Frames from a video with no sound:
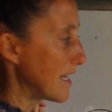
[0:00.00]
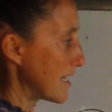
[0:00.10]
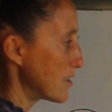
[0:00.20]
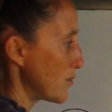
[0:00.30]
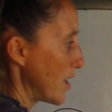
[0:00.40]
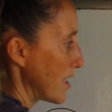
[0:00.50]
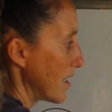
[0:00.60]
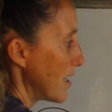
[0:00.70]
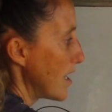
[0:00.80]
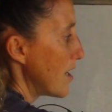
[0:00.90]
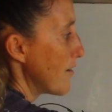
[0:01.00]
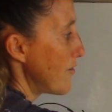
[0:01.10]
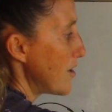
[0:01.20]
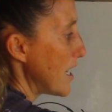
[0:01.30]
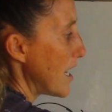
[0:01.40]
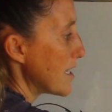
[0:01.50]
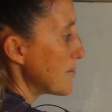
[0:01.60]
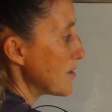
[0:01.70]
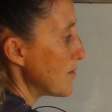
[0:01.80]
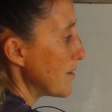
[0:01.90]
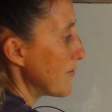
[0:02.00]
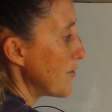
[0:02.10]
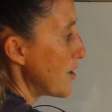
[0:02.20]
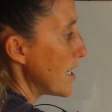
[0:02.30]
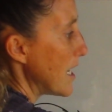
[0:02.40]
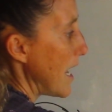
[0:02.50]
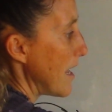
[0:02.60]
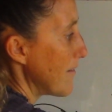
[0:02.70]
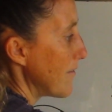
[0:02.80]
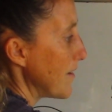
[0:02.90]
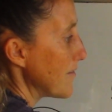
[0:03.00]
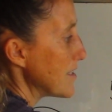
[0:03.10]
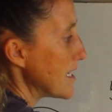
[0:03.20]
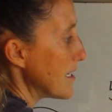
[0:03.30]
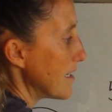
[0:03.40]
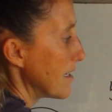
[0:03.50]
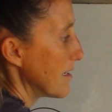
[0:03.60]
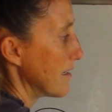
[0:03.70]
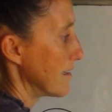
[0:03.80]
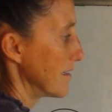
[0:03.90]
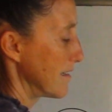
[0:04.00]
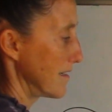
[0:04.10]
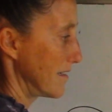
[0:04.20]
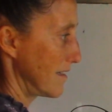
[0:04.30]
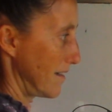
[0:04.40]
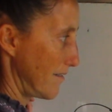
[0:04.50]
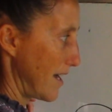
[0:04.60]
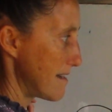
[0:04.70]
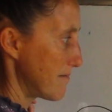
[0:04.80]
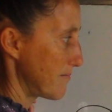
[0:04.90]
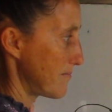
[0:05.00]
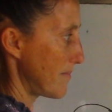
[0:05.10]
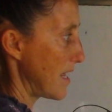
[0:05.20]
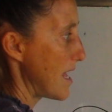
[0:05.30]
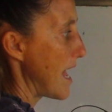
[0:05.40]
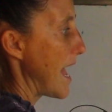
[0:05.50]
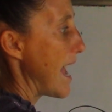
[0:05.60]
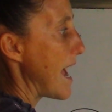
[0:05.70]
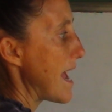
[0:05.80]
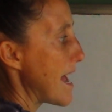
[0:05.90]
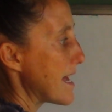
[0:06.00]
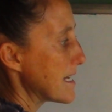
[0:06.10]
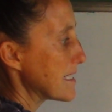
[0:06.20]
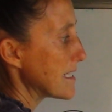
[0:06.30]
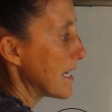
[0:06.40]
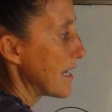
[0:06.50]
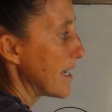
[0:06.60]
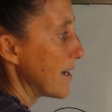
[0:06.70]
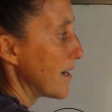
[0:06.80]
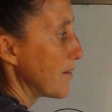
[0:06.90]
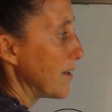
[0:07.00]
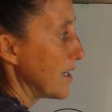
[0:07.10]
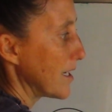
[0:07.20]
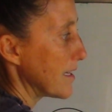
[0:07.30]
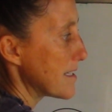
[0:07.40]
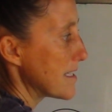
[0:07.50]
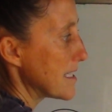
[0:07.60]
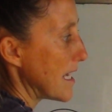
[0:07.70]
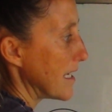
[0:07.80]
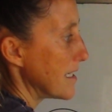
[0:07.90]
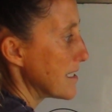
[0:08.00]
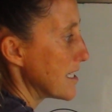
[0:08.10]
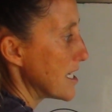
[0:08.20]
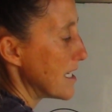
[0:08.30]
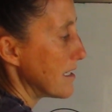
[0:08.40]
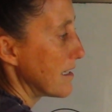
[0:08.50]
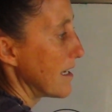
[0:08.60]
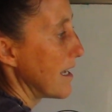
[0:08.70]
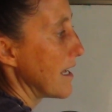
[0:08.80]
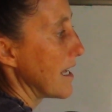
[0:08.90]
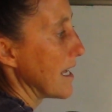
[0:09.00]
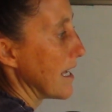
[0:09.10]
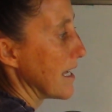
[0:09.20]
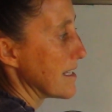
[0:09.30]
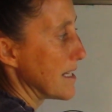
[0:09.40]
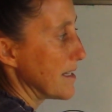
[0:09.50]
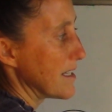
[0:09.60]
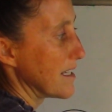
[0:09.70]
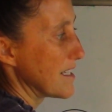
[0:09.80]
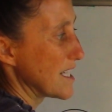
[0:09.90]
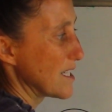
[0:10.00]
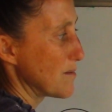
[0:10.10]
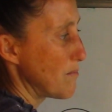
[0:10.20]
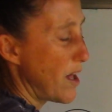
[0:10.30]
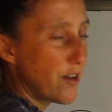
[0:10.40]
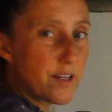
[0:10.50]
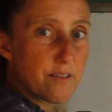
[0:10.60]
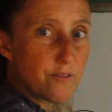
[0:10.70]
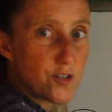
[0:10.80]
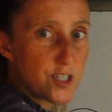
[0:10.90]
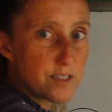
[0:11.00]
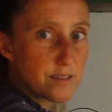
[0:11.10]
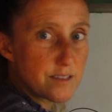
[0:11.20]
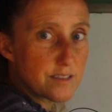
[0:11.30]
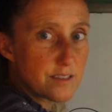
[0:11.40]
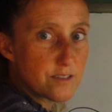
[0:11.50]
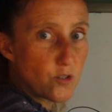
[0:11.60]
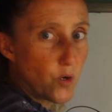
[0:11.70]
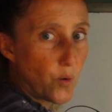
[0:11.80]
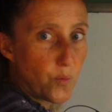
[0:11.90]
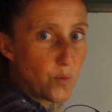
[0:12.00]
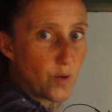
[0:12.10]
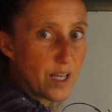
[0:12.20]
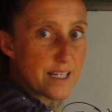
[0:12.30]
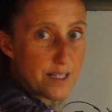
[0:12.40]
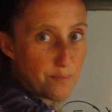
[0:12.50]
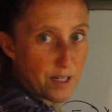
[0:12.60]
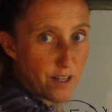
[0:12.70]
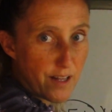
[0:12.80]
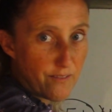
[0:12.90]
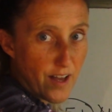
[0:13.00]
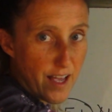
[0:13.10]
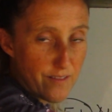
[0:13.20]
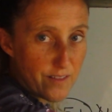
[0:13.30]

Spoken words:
last one. 48 is between 40 and 50, right? And we look at the second digit. Is it smaller than 4? No. Is it bigger than 5?